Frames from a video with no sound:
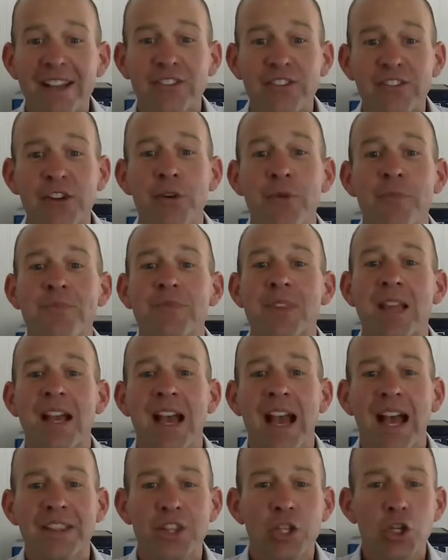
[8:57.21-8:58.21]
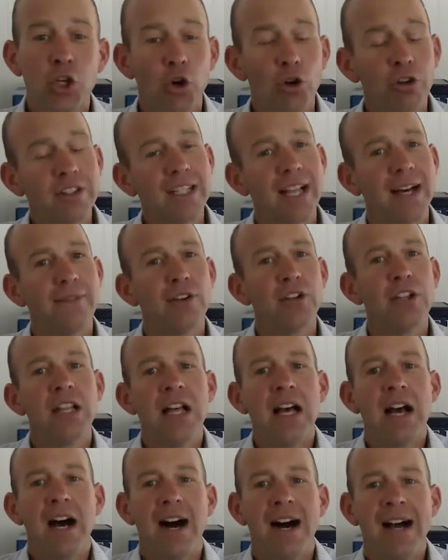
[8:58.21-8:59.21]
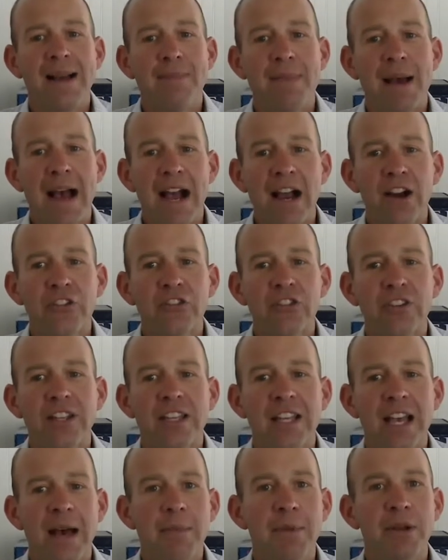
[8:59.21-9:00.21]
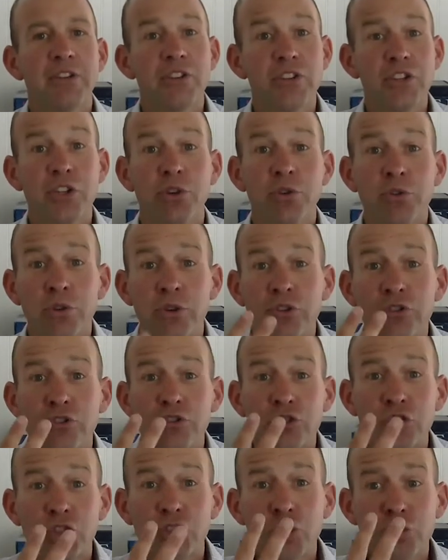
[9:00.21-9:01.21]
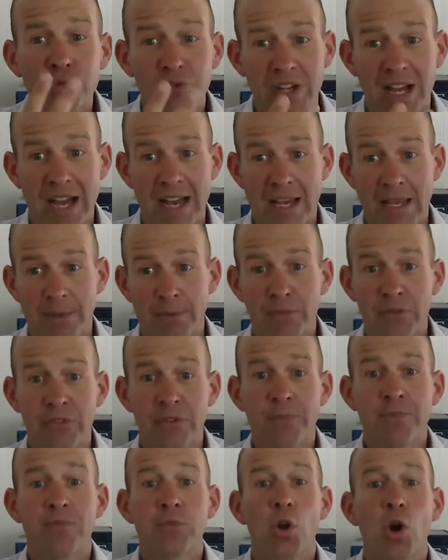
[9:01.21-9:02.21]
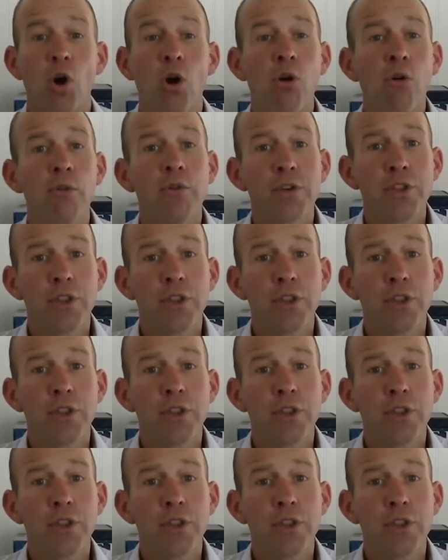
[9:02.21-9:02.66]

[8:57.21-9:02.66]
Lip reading: So at the gold level, I'm actually coming to you 2 times over the